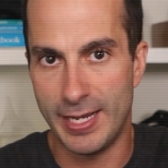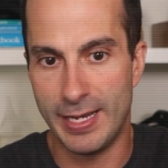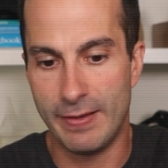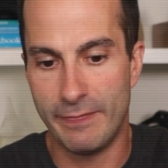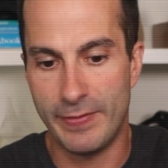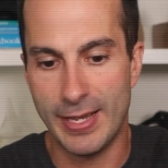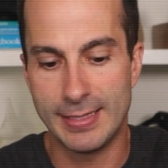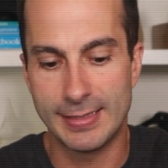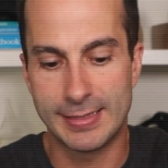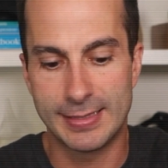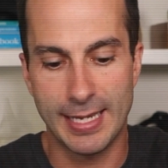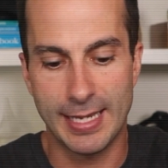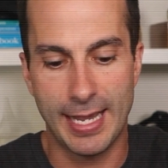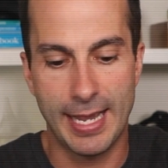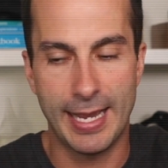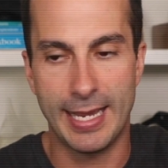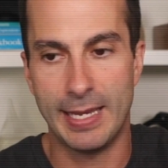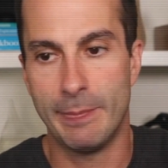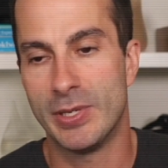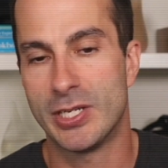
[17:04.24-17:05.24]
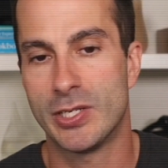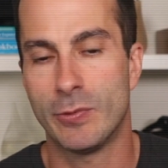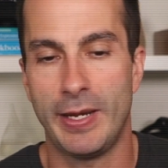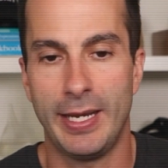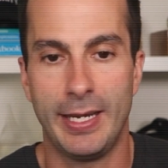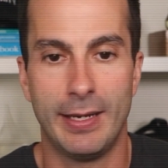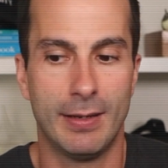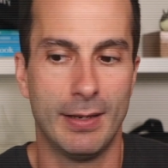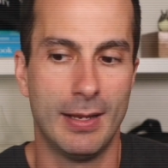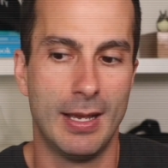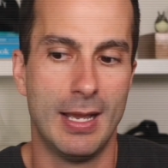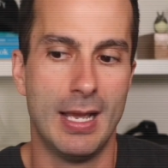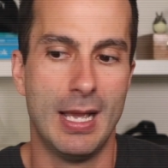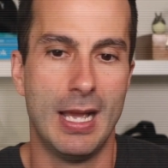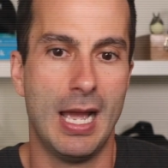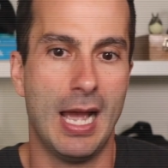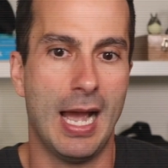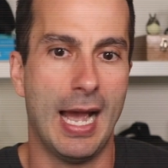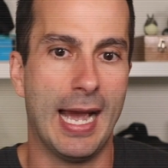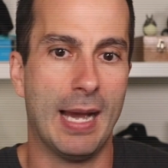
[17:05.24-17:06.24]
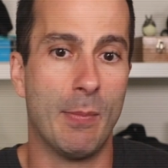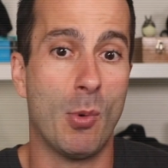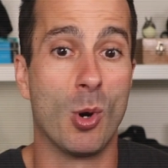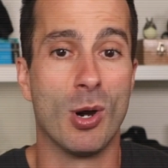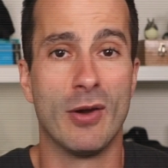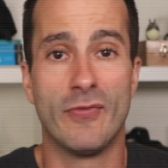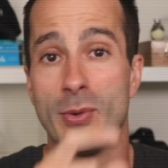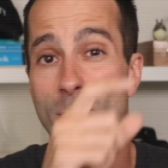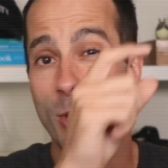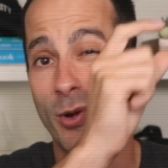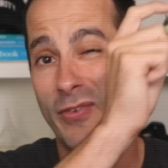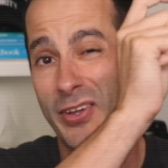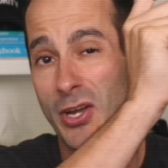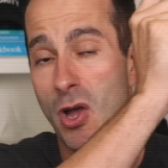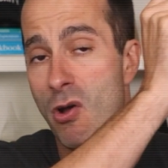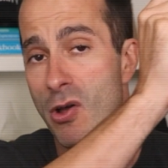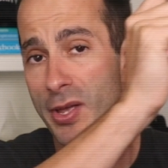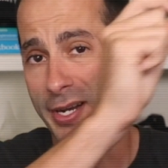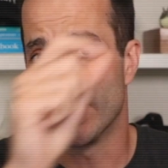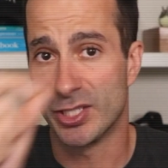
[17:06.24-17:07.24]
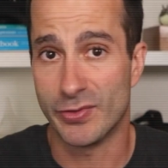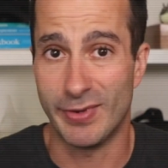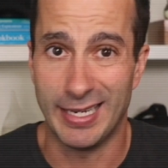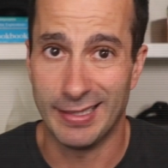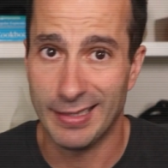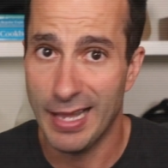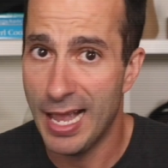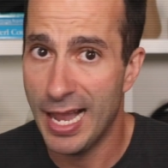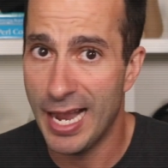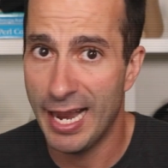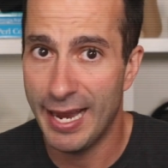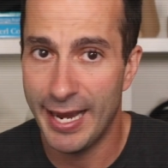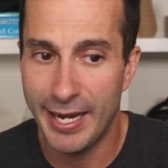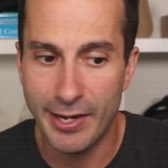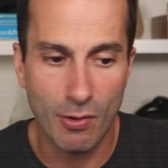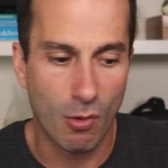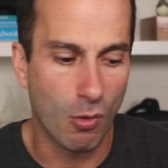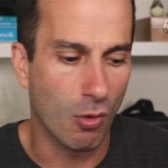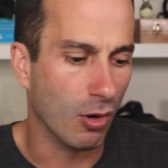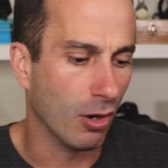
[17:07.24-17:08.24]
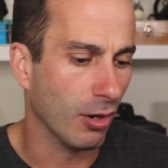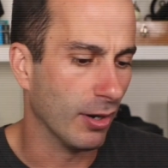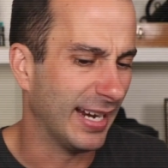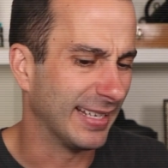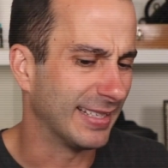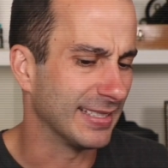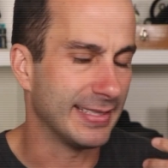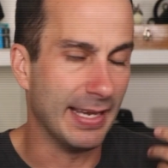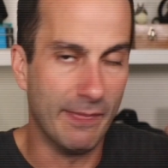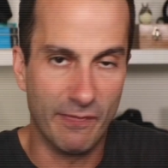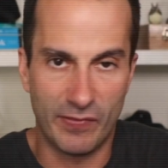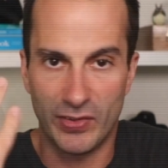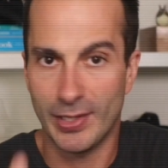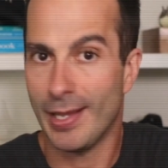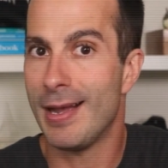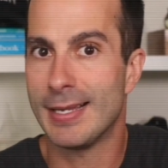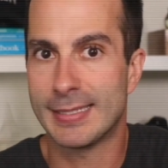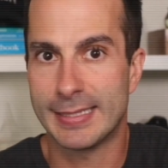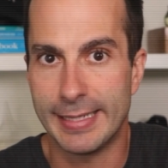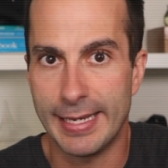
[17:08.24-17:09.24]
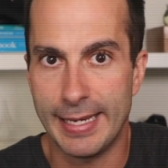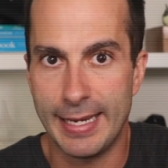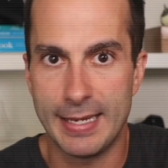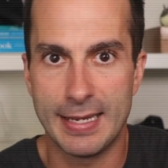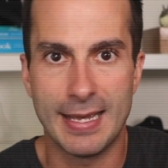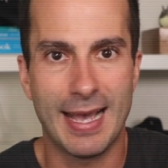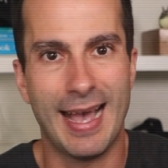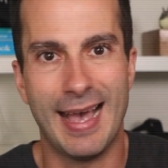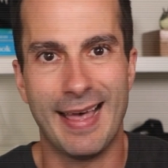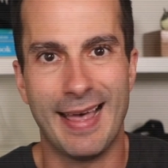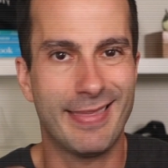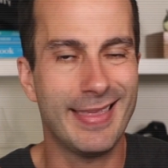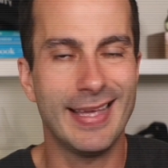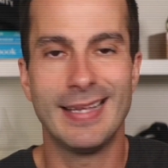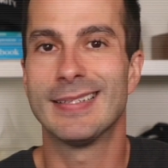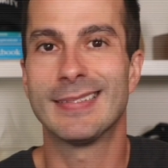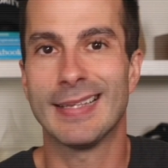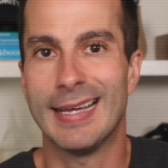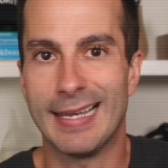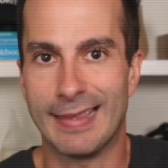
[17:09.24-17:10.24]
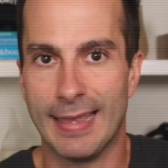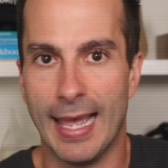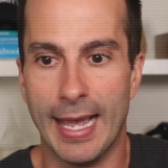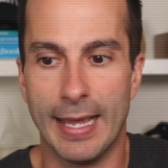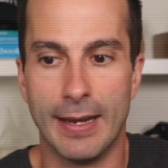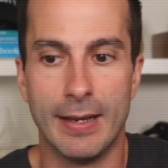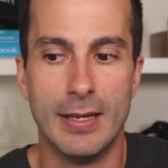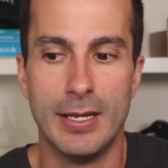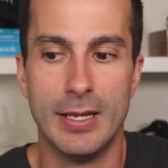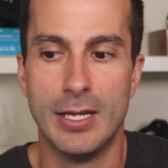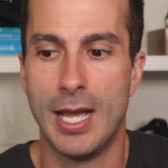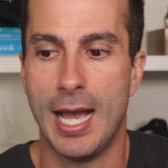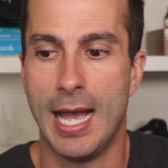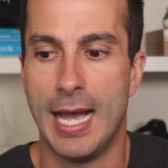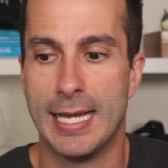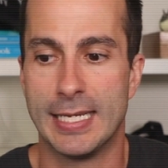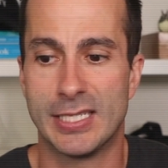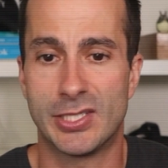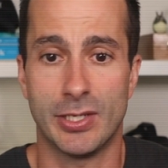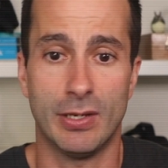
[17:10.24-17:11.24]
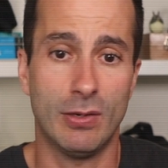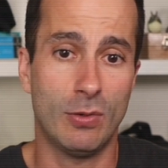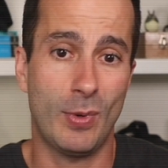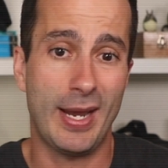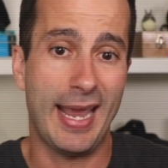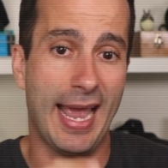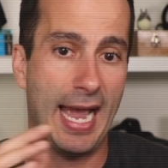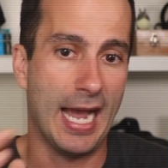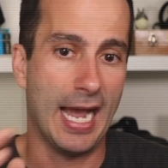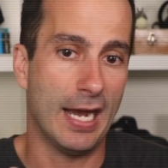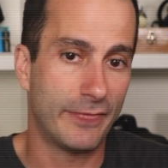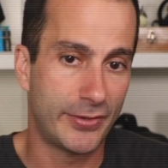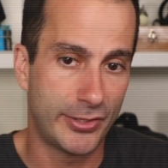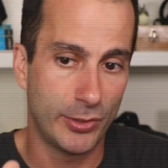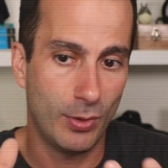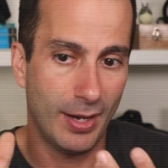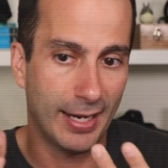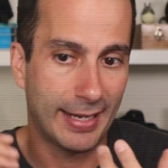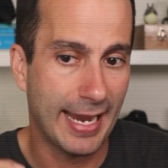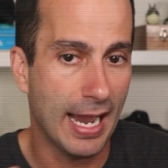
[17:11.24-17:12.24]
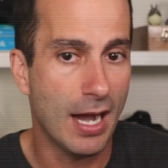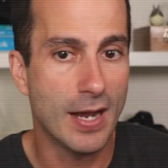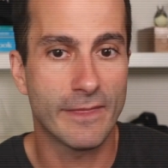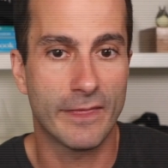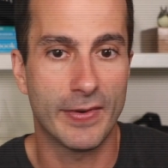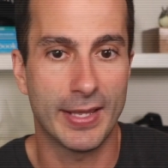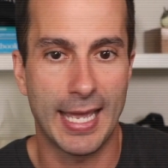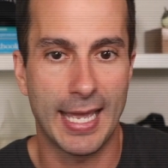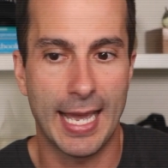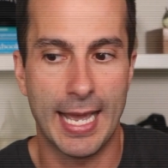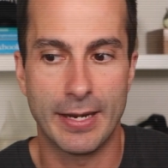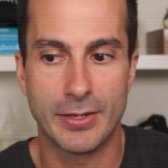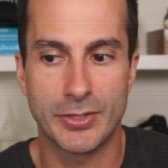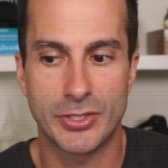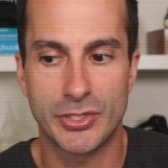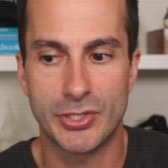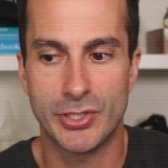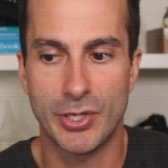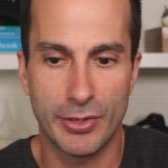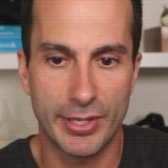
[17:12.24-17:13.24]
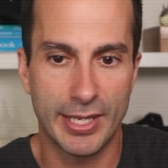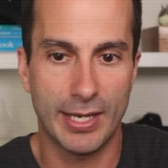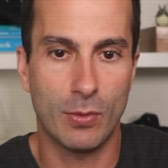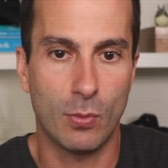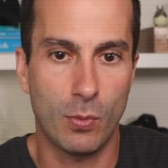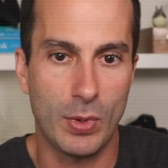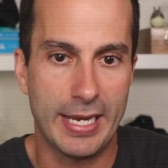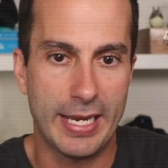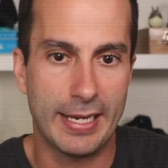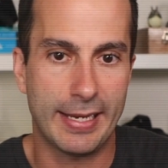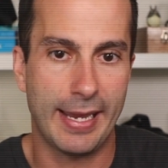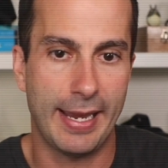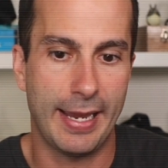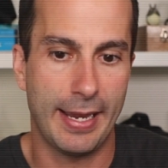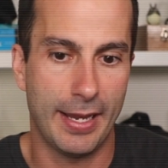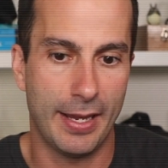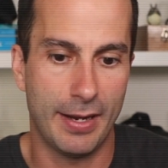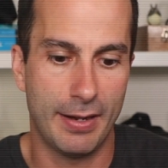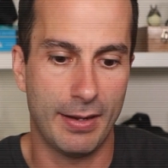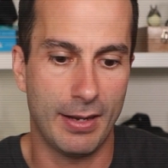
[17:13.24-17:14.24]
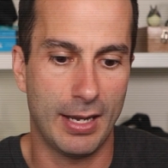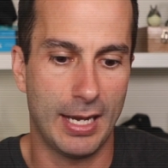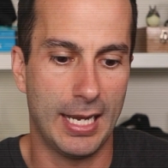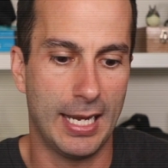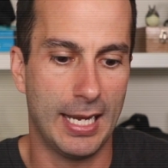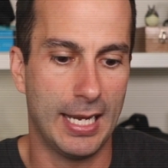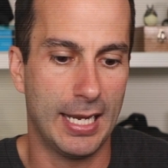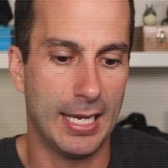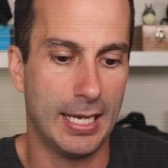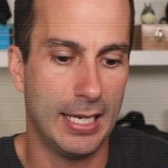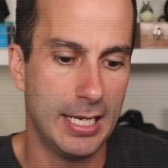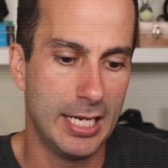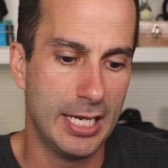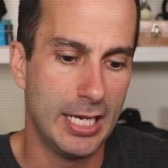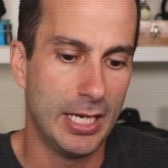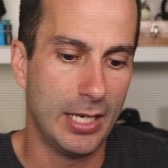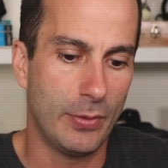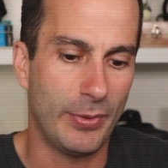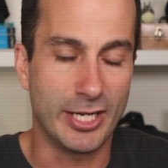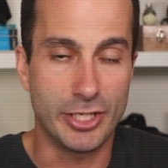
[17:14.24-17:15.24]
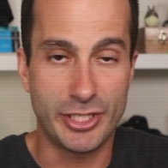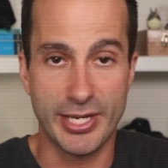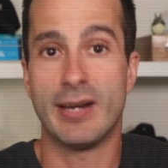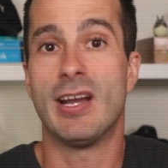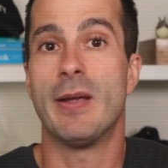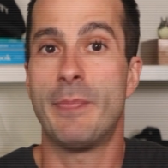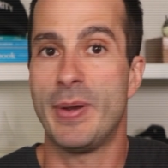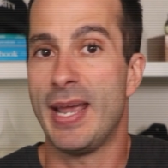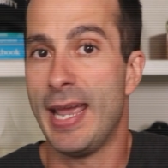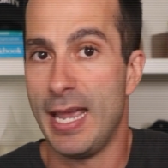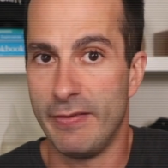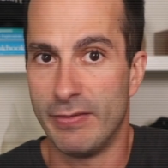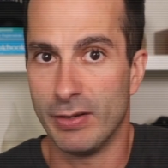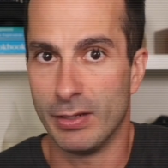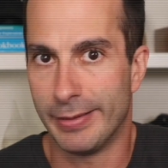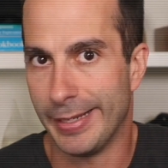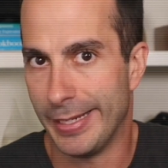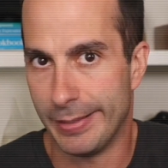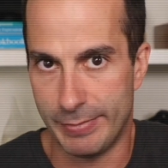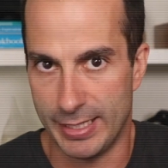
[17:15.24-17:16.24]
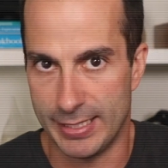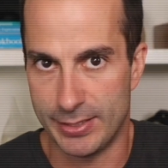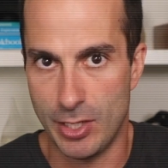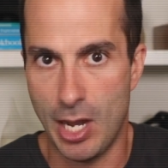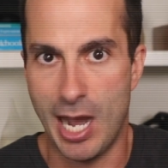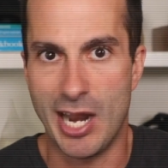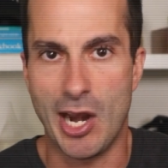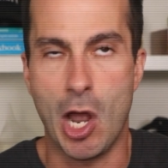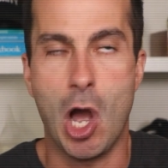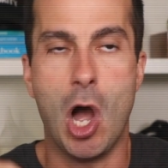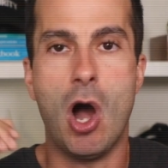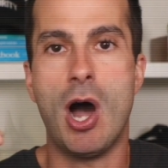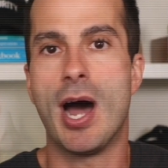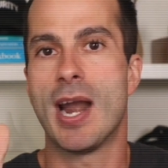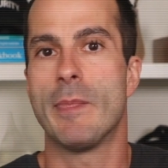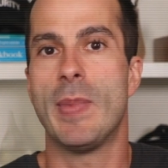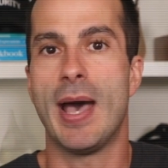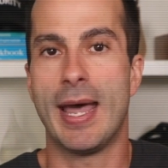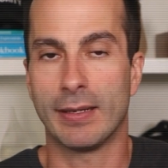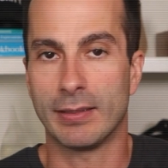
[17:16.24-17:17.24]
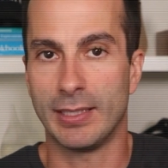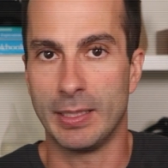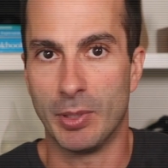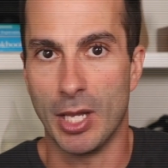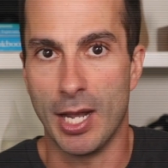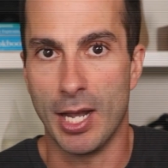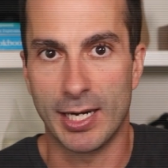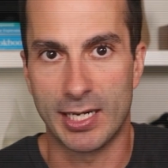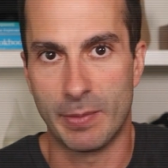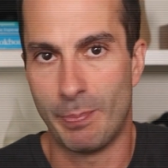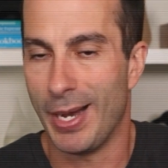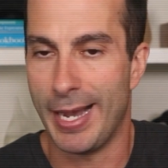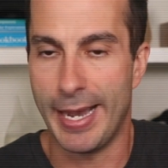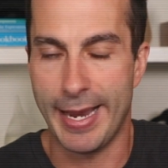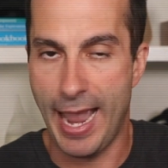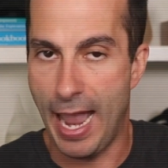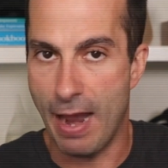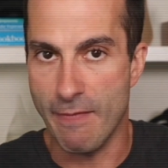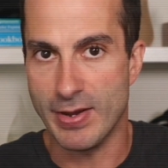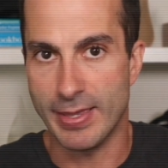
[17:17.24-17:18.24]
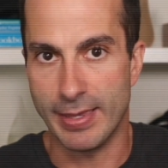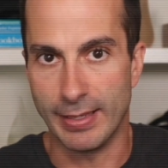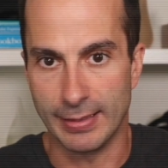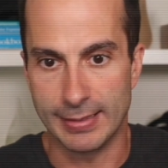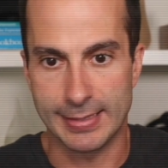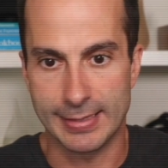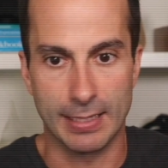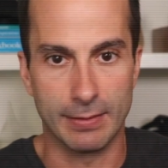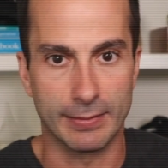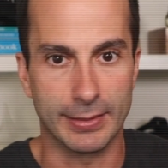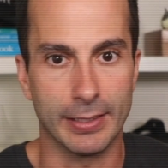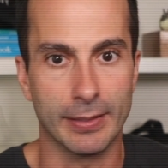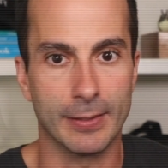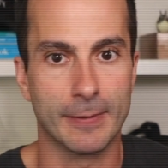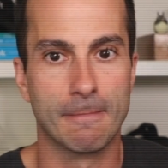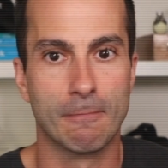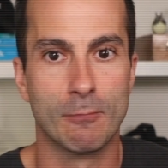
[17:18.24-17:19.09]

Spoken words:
events in between, or if you're moving all in a straight line or at the same velocity, things like that. So we have to account for that so that we can generate behavior that is not automatically blocked by everything that's out there.